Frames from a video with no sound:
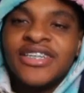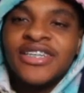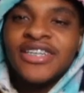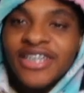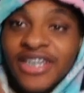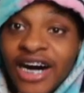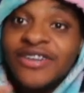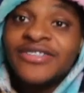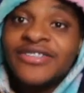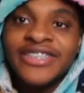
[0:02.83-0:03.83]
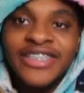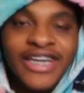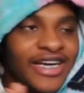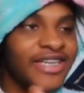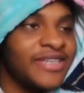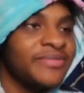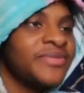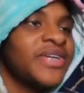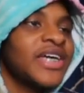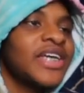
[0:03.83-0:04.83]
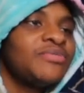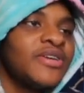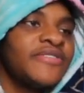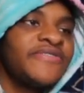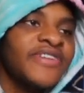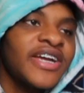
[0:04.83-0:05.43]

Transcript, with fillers: going? Hey man, we got that boy flight,